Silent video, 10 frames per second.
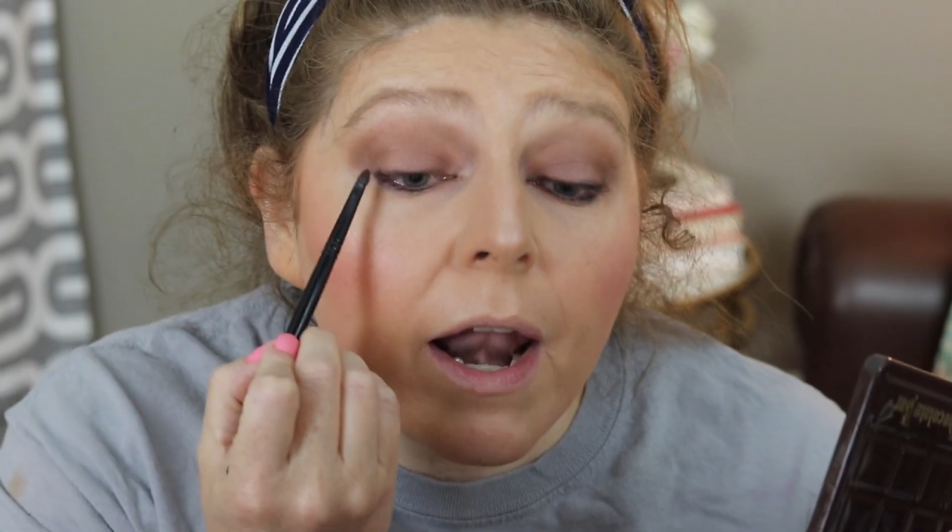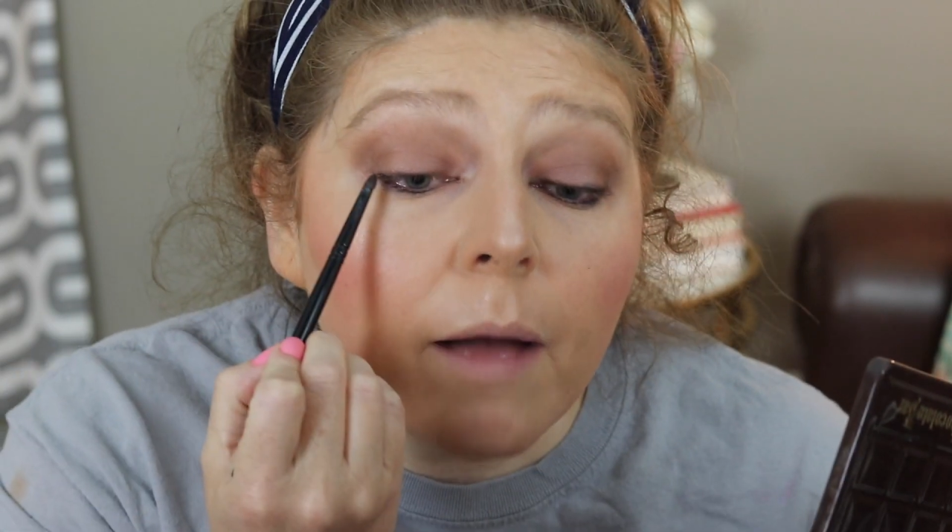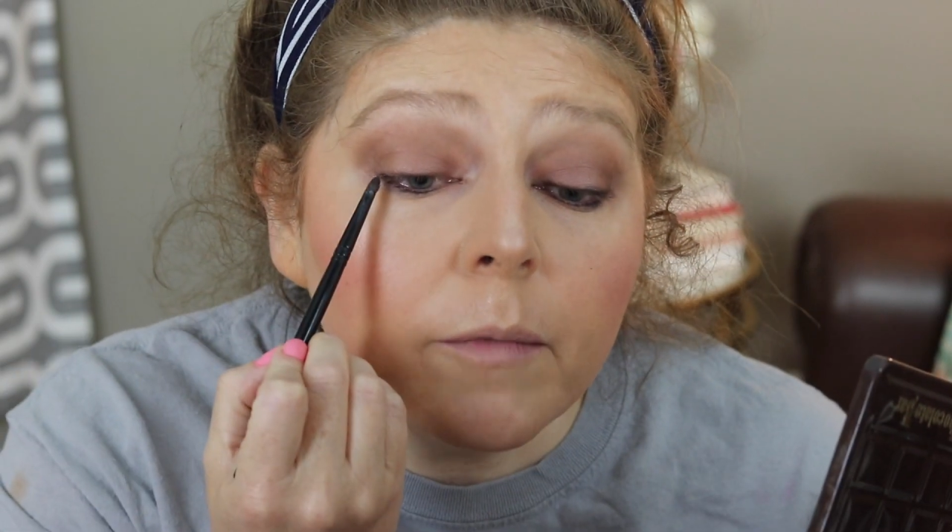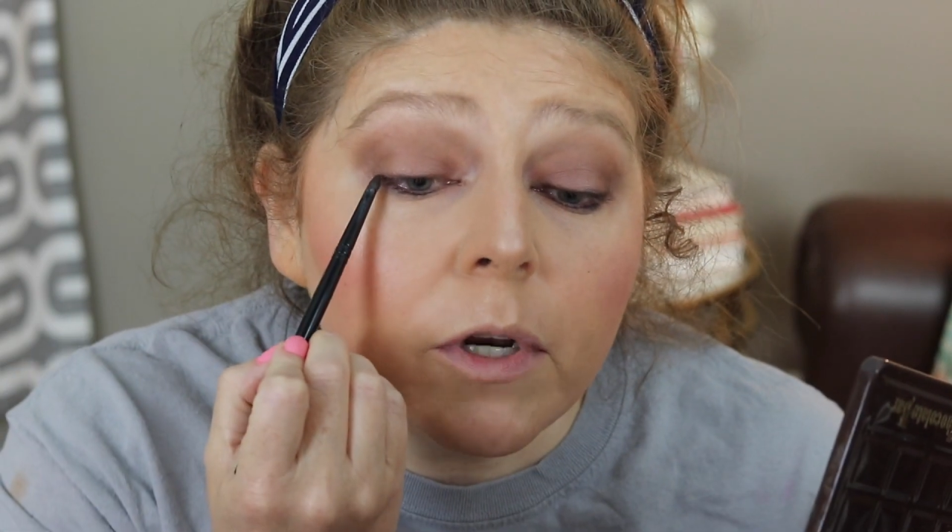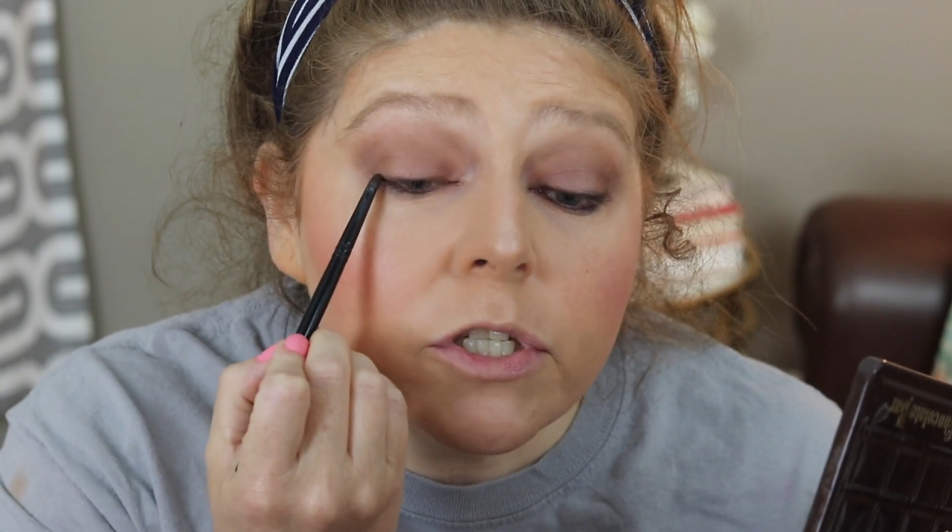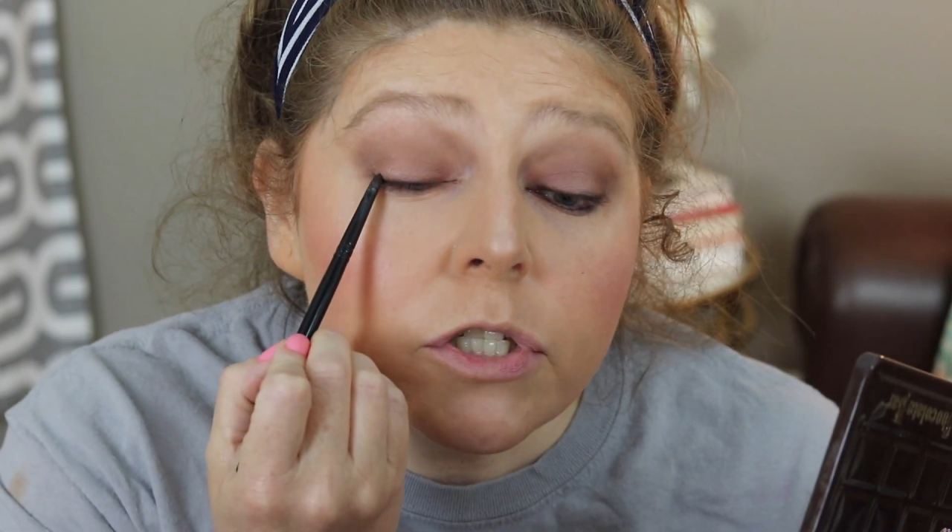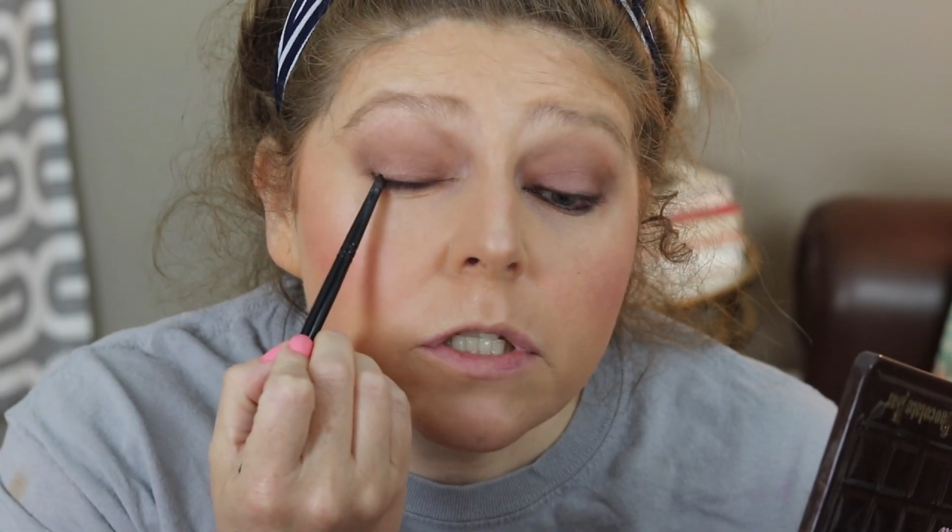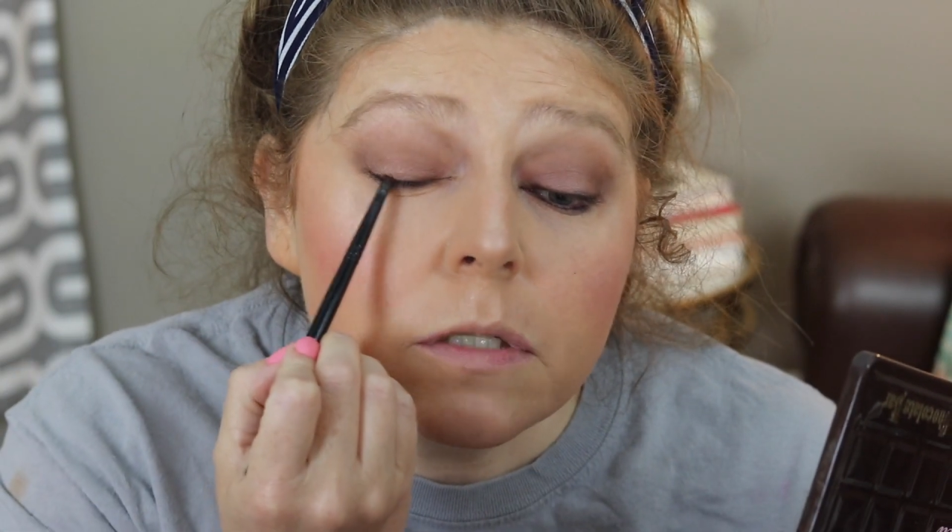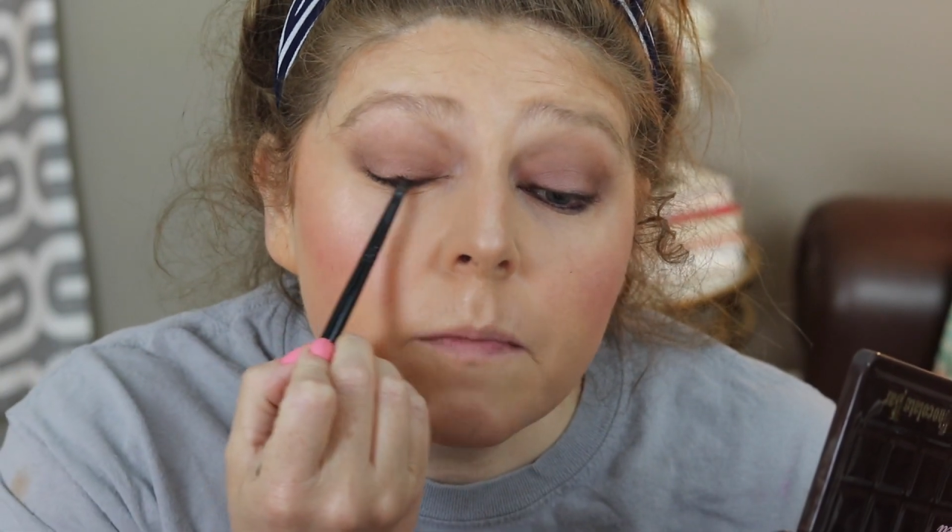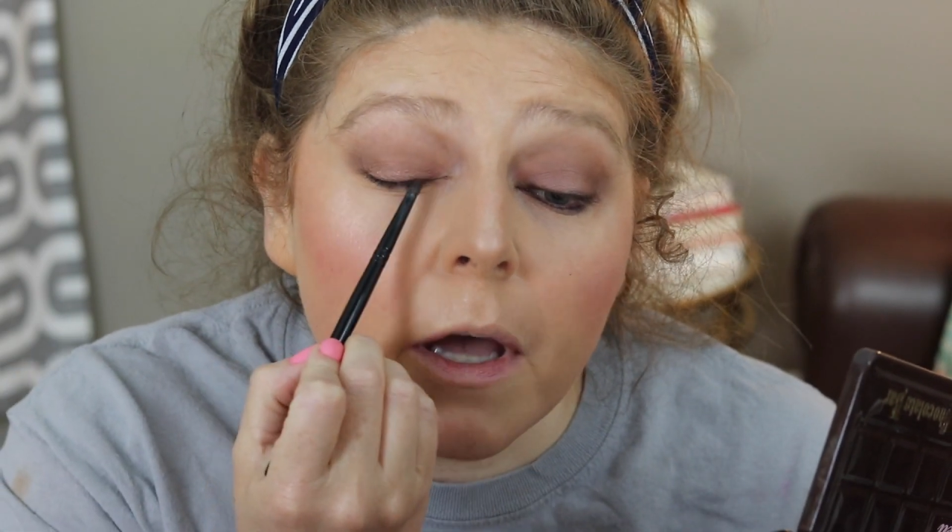and I'm going to
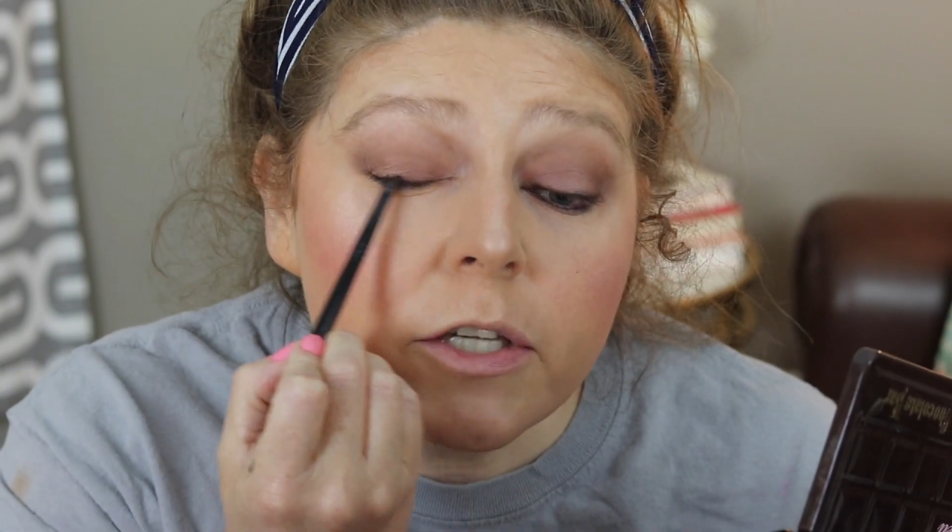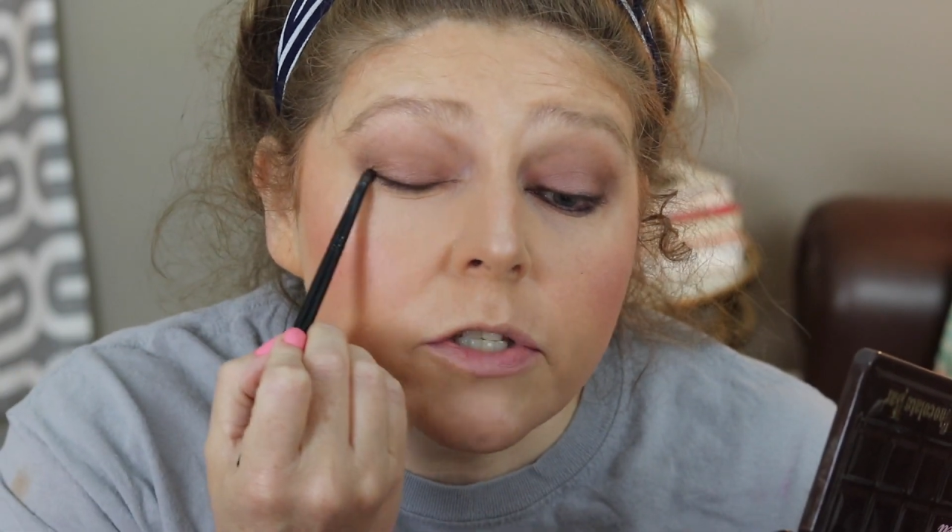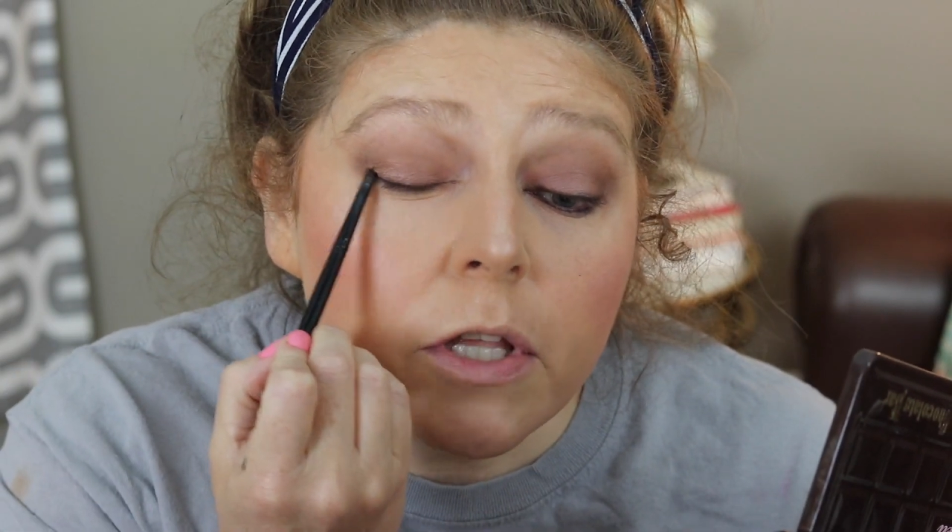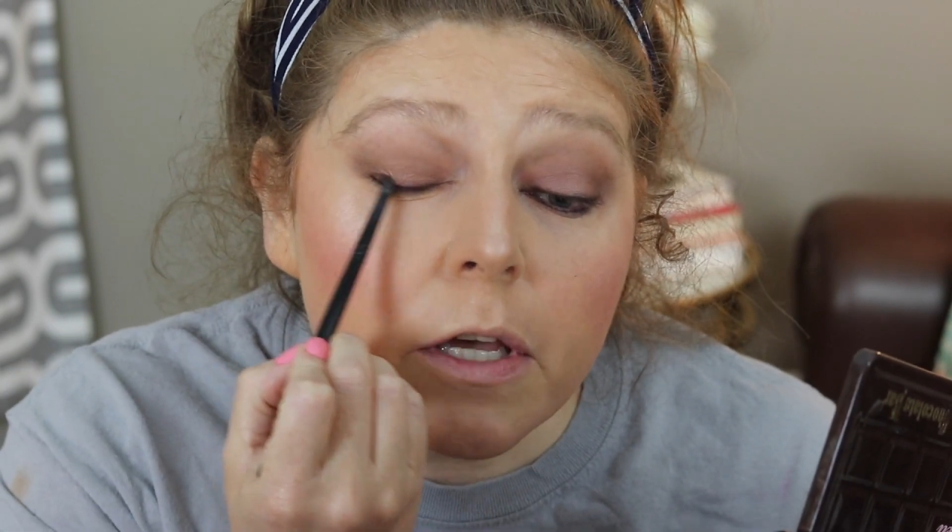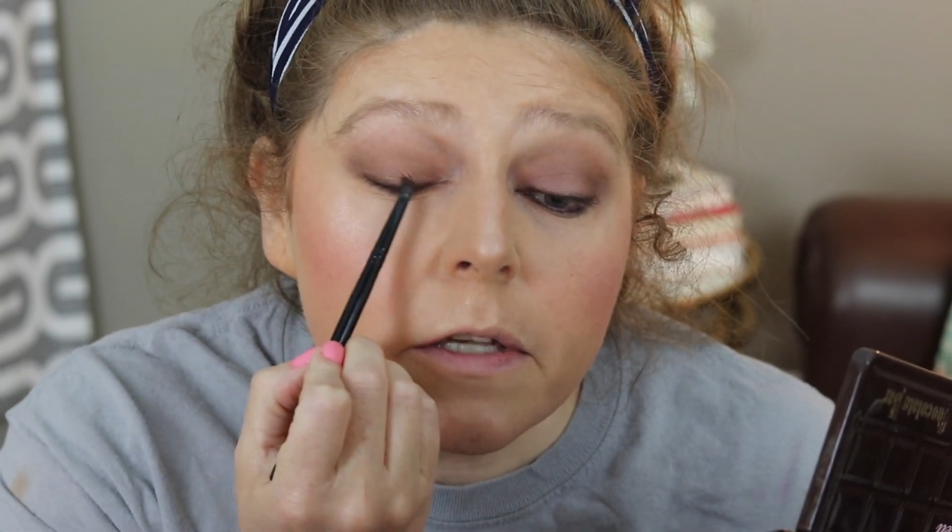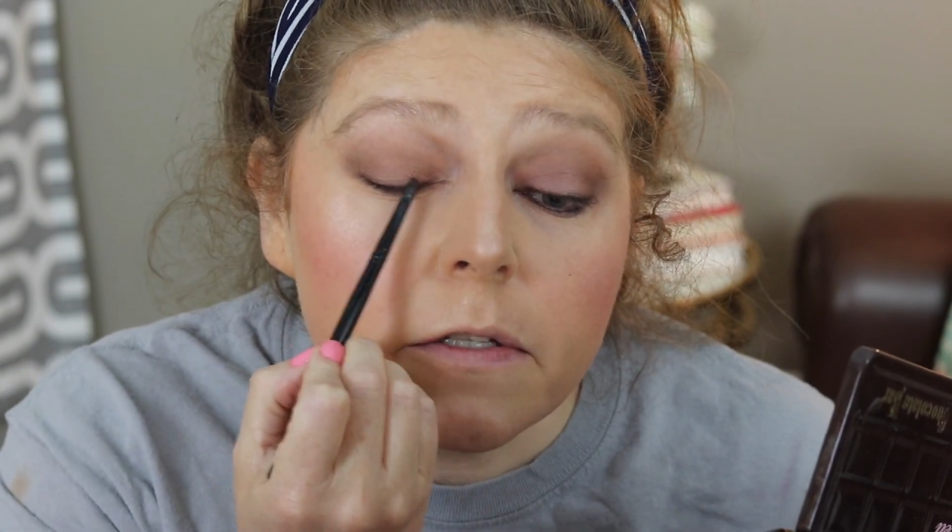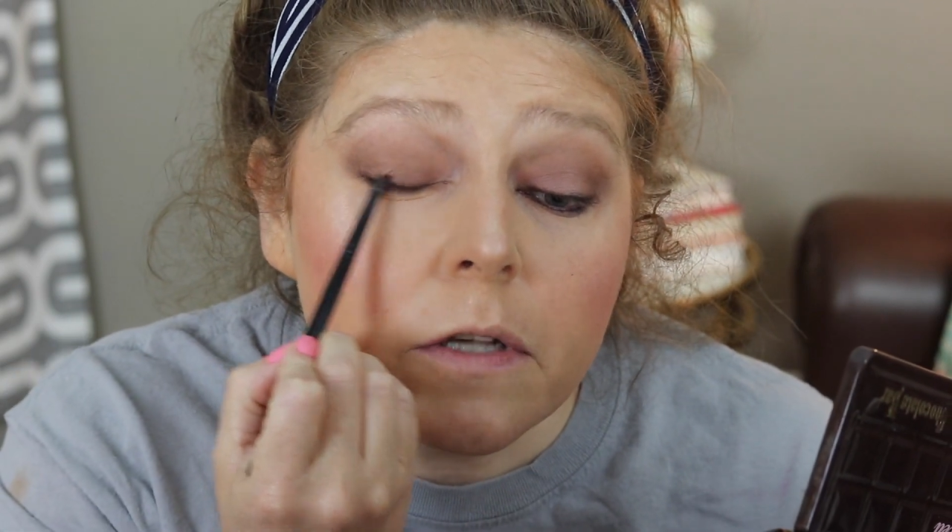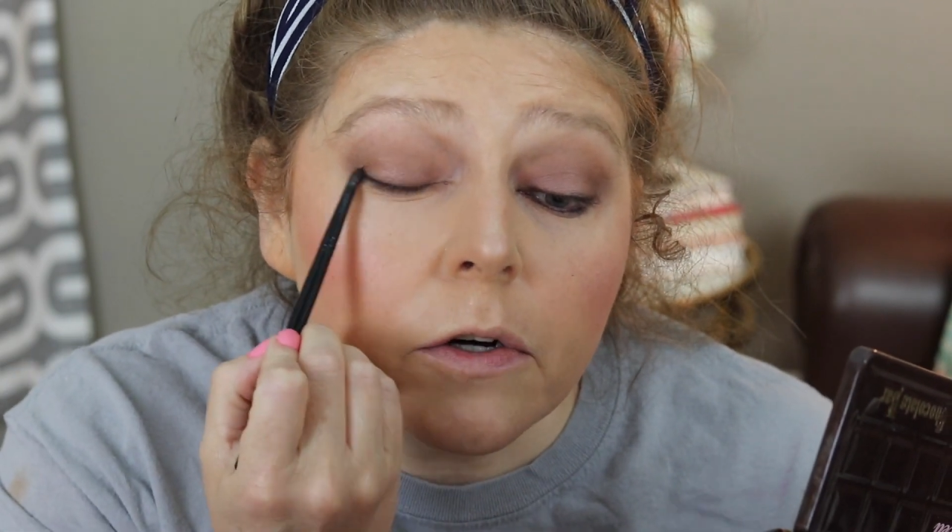just smudge this